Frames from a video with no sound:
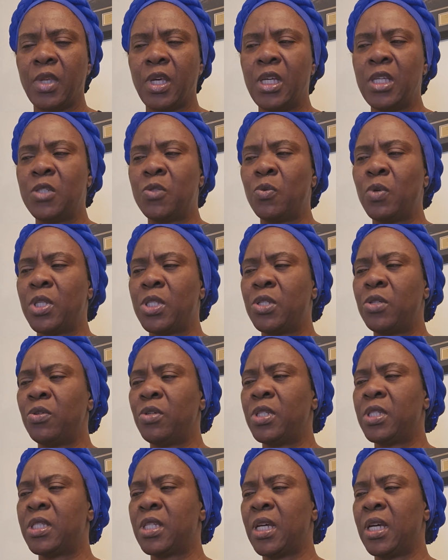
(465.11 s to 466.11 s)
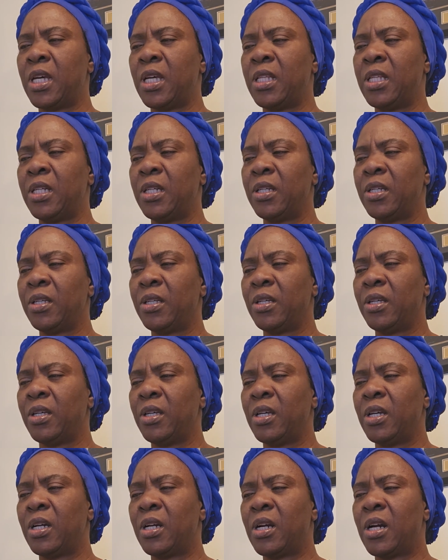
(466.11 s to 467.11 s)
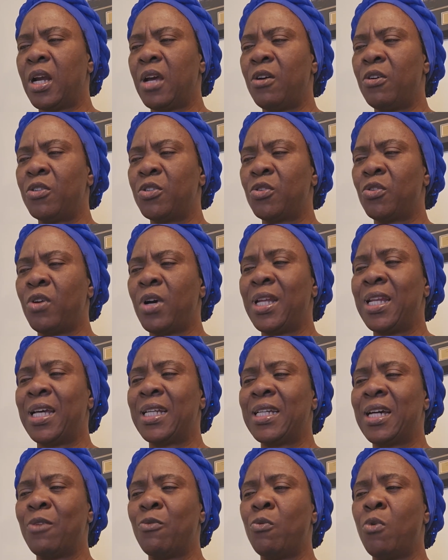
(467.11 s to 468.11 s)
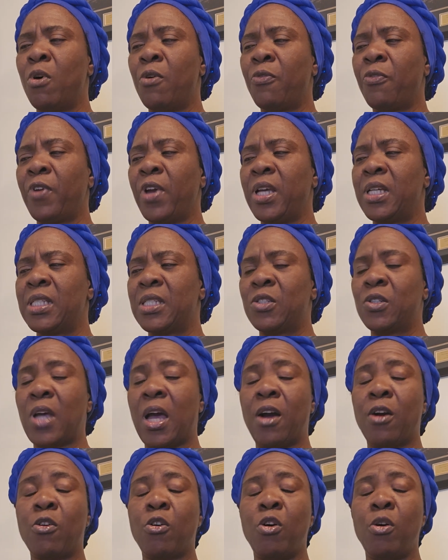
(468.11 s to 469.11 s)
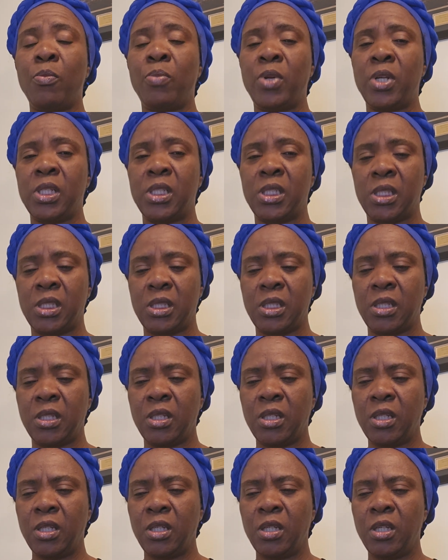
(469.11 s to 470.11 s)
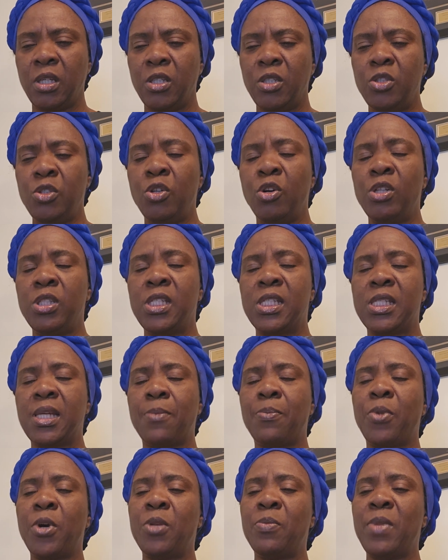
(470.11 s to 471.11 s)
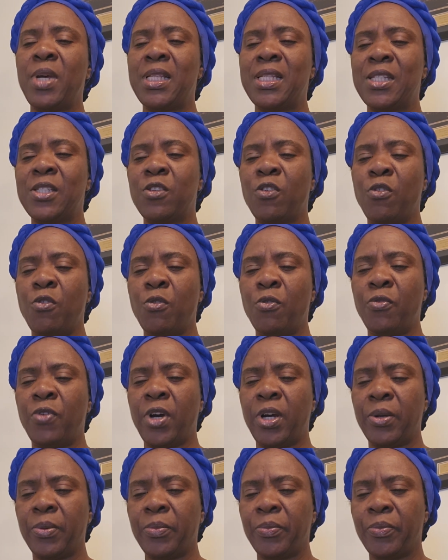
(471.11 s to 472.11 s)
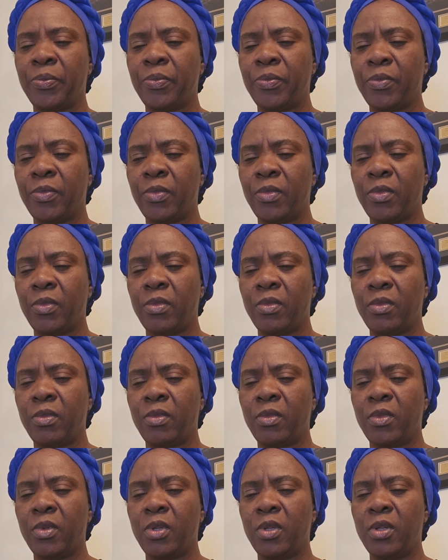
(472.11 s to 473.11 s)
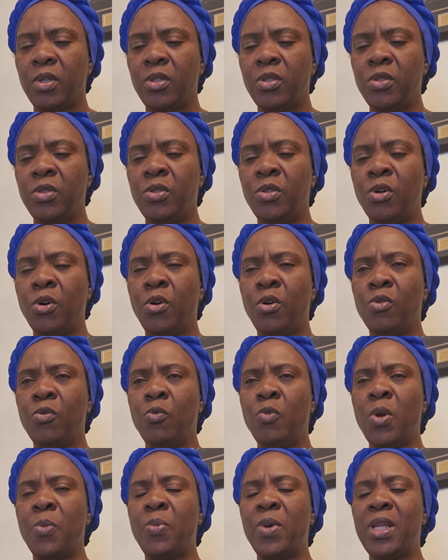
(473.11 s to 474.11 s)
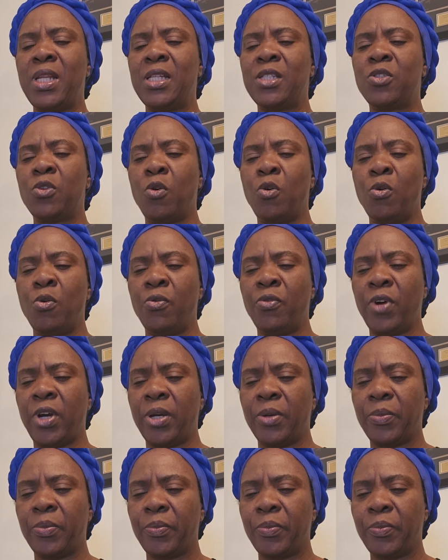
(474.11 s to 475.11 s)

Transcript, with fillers: Is with you, he said. Cry unto her that her warfare is accomplished. Your disappointment is over. Your weeping is over.